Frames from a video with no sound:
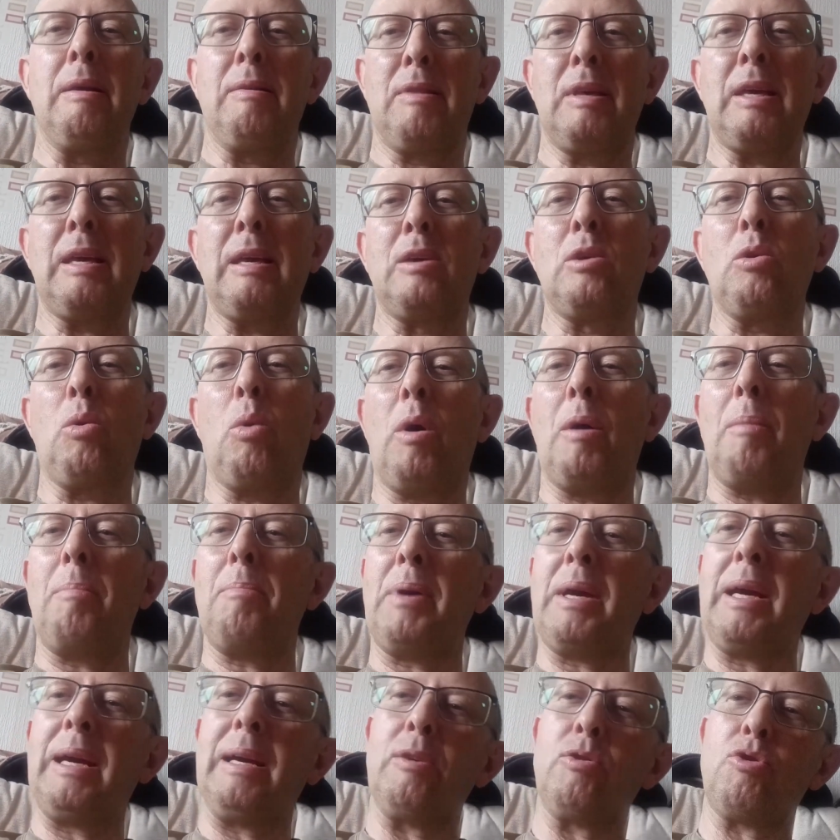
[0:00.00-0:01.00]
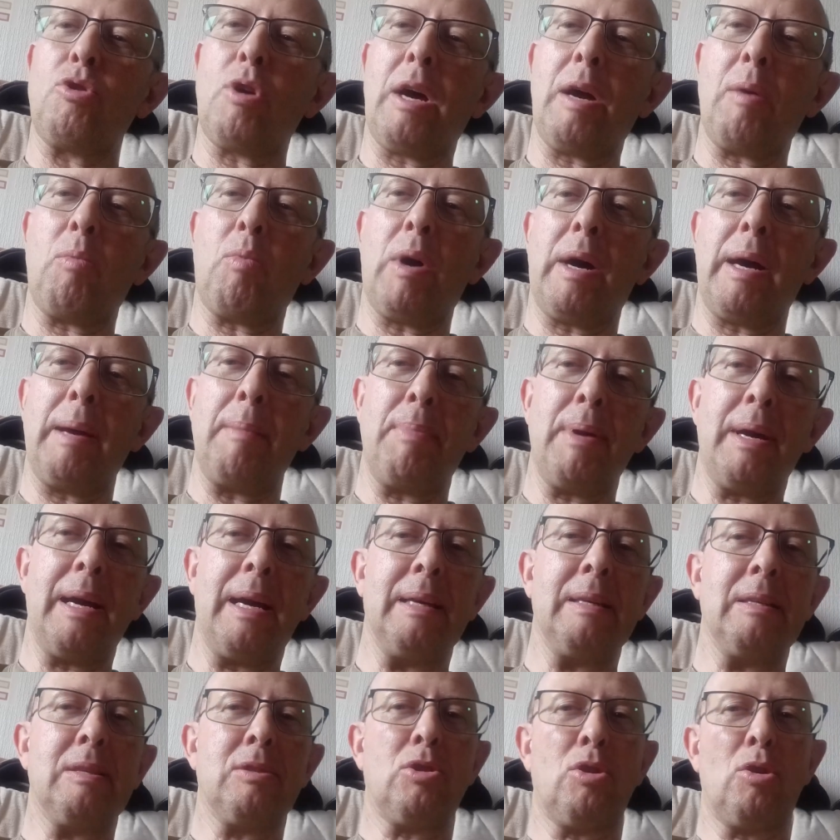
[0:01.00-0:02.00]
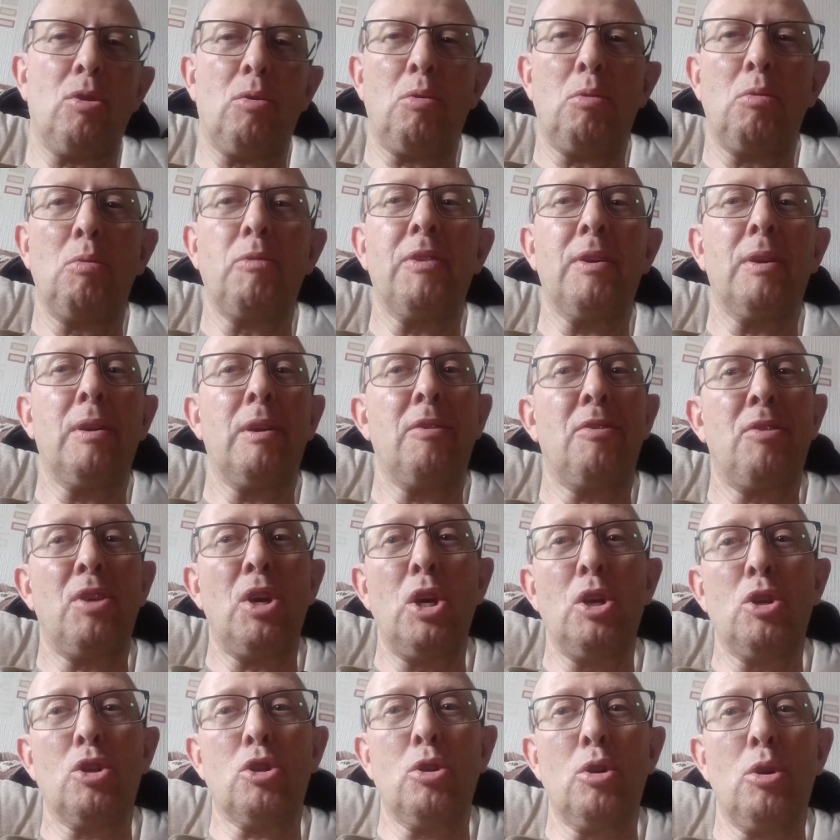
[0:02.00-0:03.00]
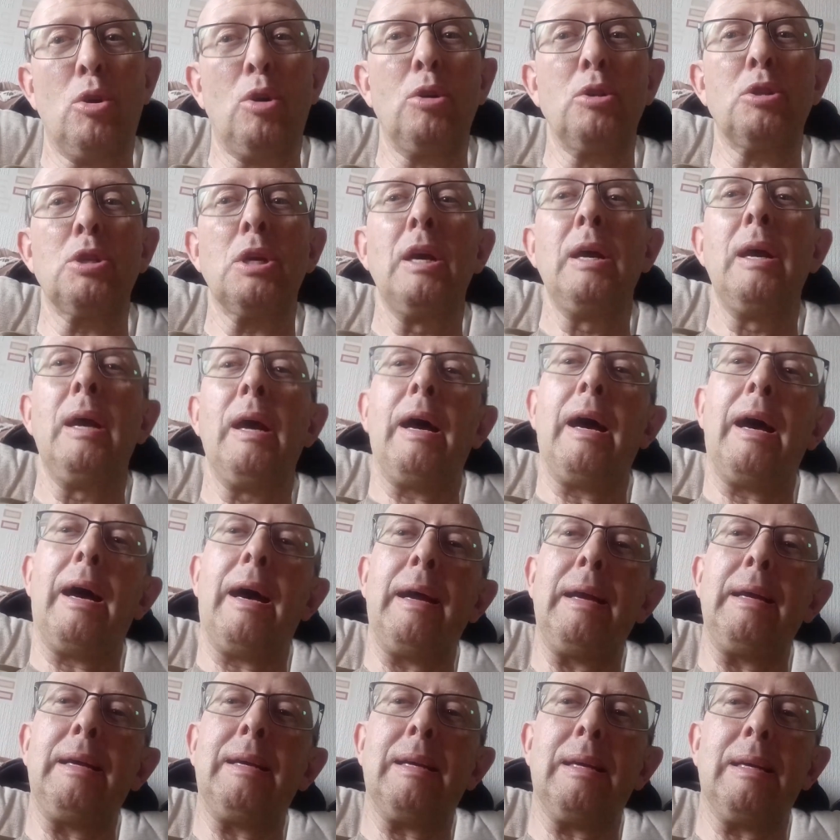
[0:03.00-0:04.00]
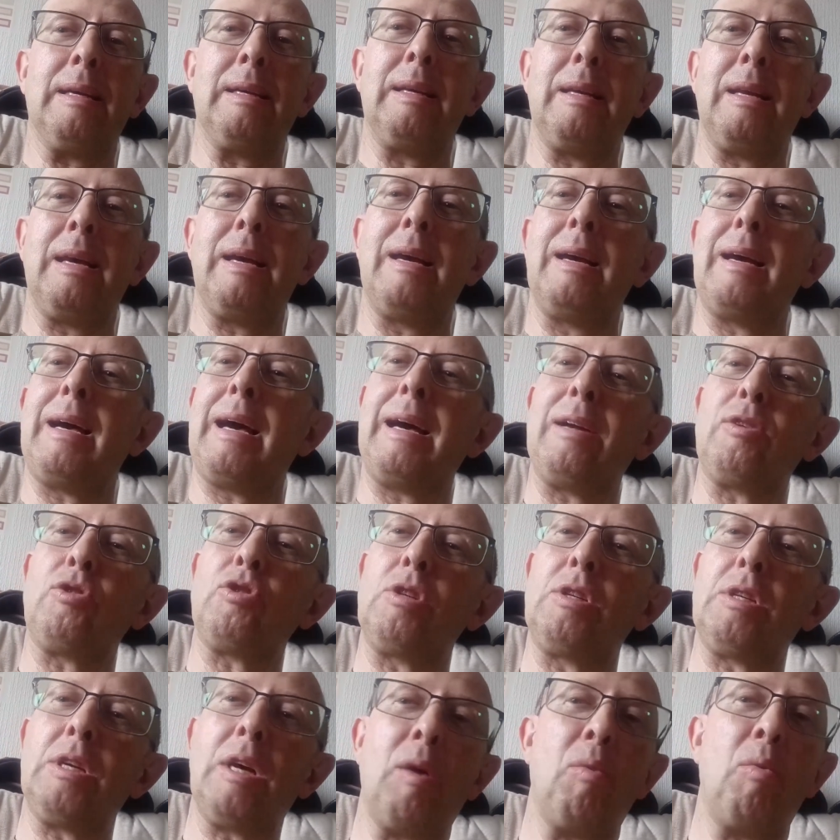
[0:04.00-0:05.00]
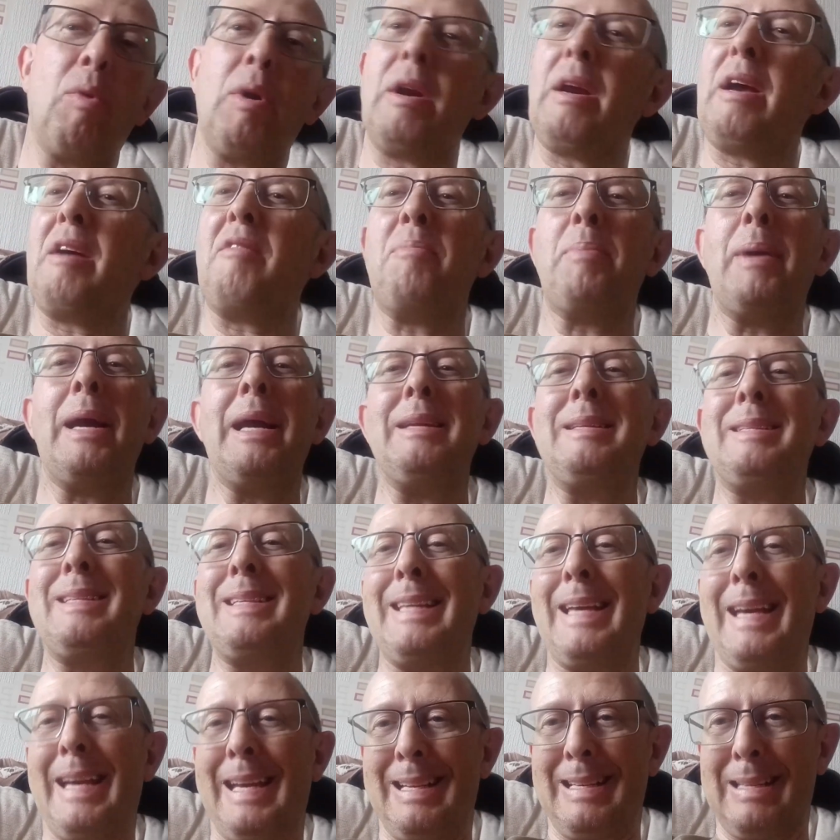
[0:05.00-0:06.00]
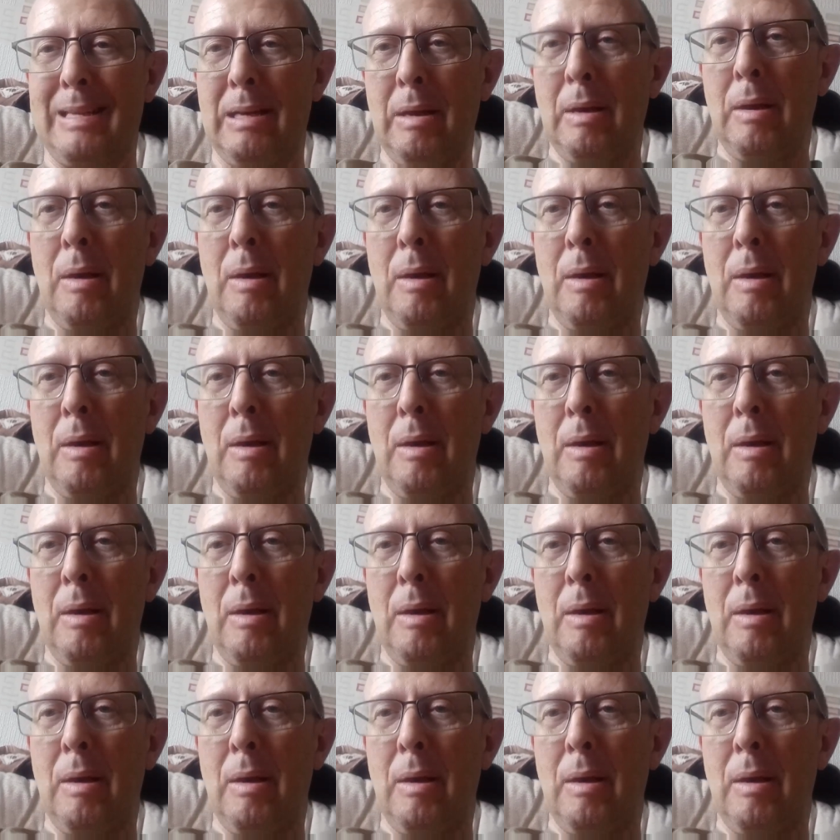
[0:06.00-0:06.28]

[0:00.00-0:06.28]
the Go On Pink dry white paint, so for a third coat I can actually tell where I painted it,